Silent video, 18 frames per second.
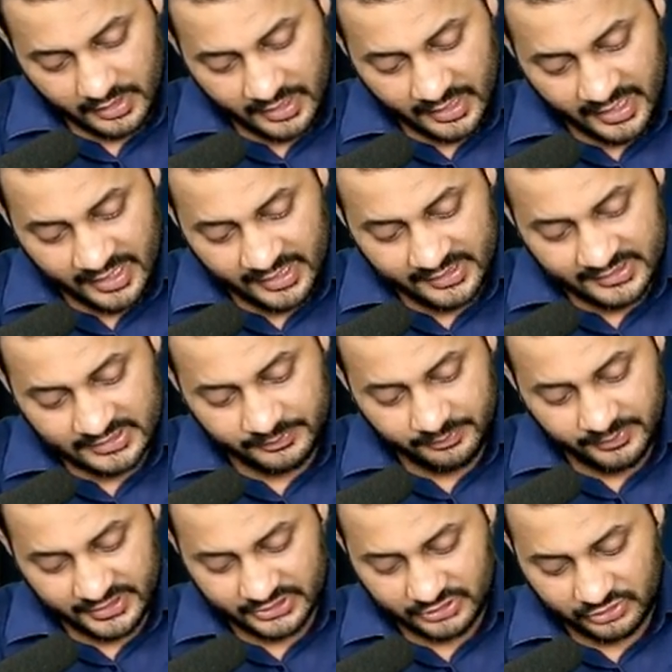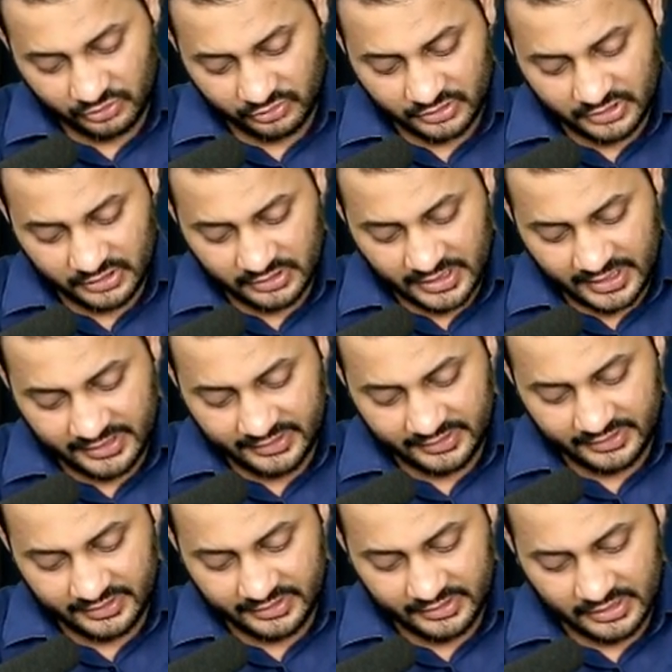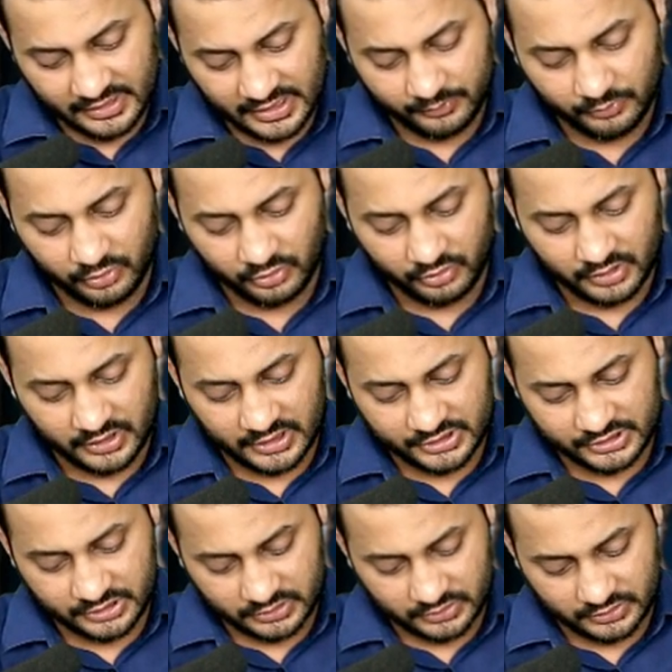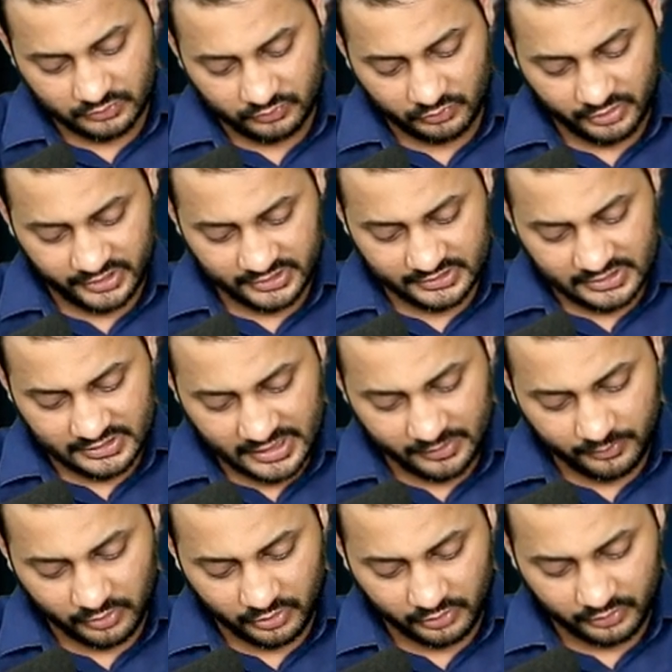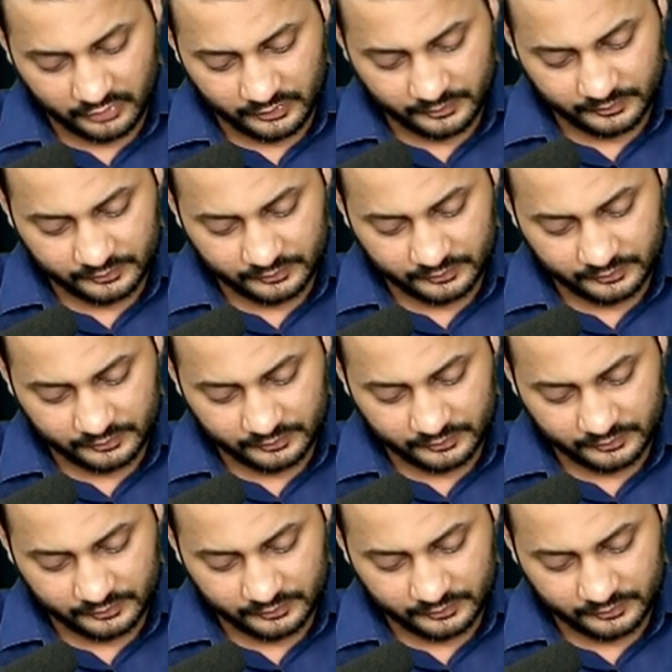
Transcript: is based on the 90-day LIBOR. Acha, what is LIBOR?